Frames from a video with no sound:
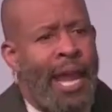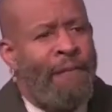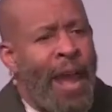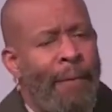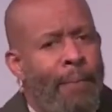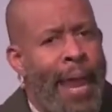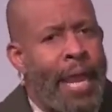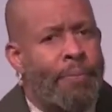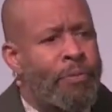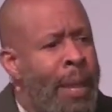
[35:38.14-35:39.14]
and family
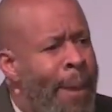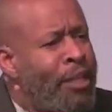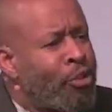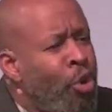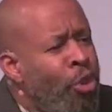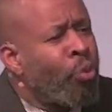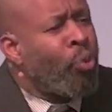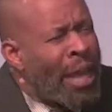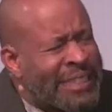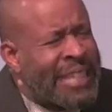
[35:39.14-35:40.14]
may may truth
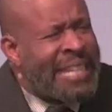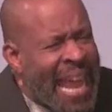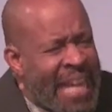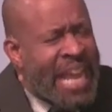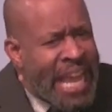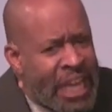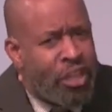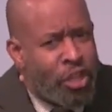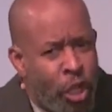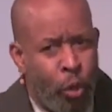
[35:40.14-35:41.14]
resonate
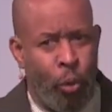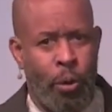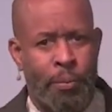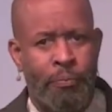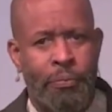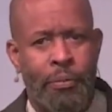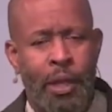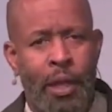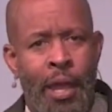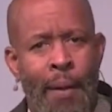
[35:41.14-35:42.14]
in you.
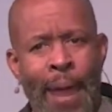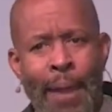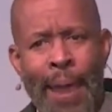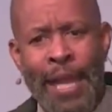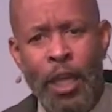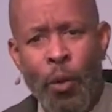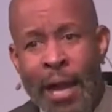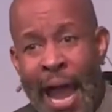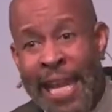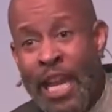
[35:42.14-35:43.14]
May, may you
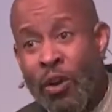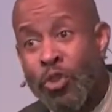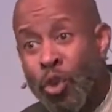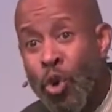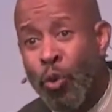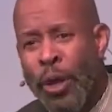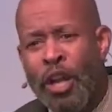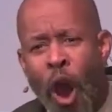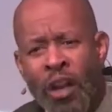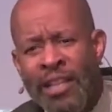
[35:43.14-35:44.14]
and I hear truth
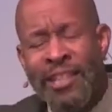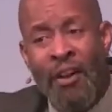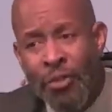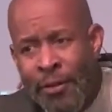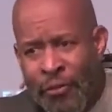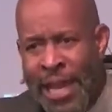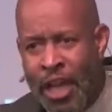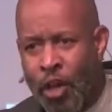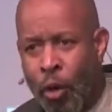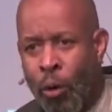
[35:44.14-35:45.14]
regardless of the
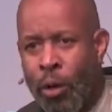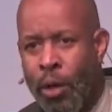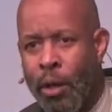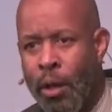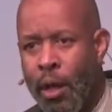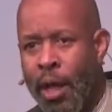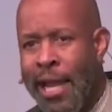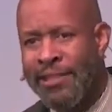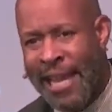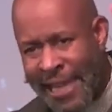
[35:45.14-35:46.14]
vehicle
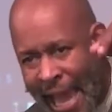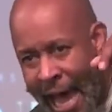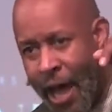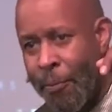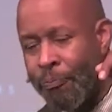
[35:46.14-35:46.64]
and say, yeah,